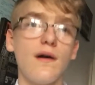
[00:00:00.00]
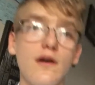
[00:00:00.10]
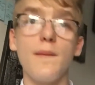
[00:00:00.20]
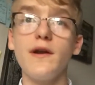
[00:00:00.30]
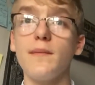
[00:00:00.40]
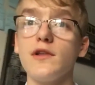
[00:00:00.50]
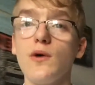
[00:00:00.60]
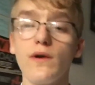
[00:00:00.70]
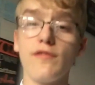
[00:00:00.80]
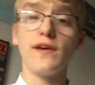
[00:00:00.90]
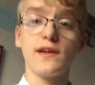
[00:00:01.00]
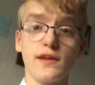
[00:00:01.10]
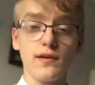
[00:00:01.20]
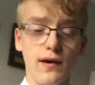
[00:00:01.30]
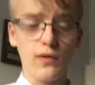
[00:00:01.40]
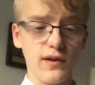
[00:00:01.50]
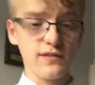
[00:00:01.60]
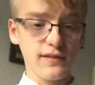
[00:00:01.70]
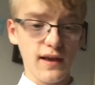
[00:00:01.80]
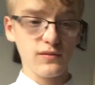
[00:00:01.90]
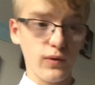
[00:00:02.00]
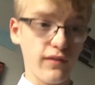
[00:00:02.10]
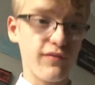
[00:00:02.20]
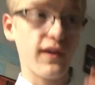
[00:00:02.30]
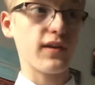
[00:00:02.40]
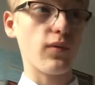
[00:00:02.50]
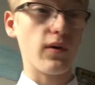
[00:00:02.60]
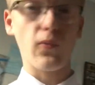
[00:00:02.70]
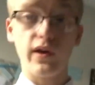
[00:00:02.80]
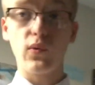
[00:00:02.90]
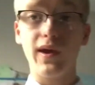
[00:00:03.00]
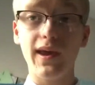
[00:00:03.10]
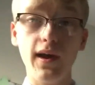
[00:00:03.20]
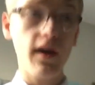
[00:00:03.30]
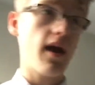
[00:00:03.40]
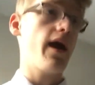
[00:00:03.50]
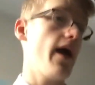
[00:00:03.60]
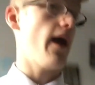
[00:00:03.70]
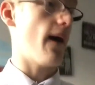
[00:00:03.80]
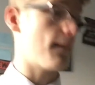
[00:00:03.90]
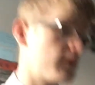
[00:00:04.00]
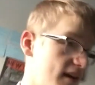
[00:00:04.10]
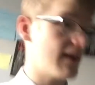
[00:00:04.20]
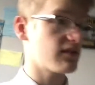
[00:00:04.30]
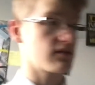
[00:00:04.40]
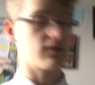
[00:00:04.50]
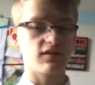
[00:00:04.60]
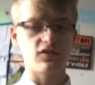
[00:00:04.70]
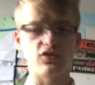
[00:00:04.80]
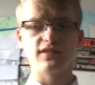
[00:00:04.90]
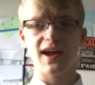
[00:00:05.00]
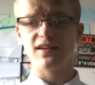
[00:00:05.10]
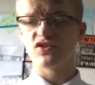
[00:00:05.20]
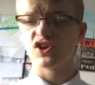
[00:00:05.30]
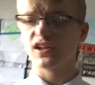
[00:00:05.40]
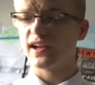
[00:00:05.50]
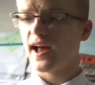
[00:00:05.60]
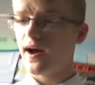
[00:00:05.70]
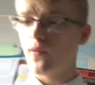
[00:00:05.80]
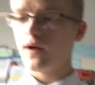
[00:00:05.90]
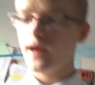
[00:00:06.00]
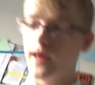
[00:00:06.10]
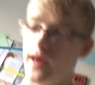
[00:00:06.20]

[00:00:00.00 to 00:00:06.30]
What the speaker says: Comment down below what you think, like it says, what you think, what you hear. Tonight is just a good day, just chilling out.